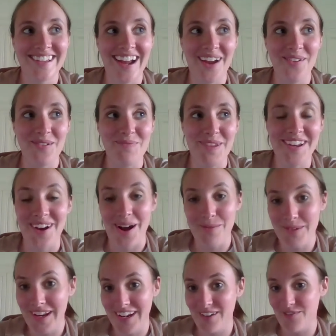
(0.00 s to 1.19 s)
I would be
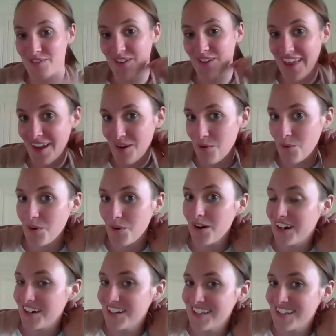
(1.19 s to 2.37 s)
nominated for like
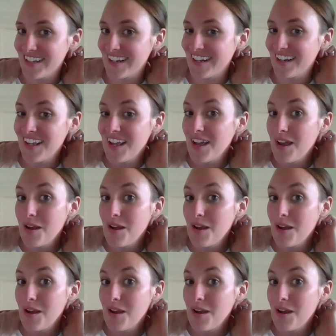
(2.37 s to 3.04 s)
awards and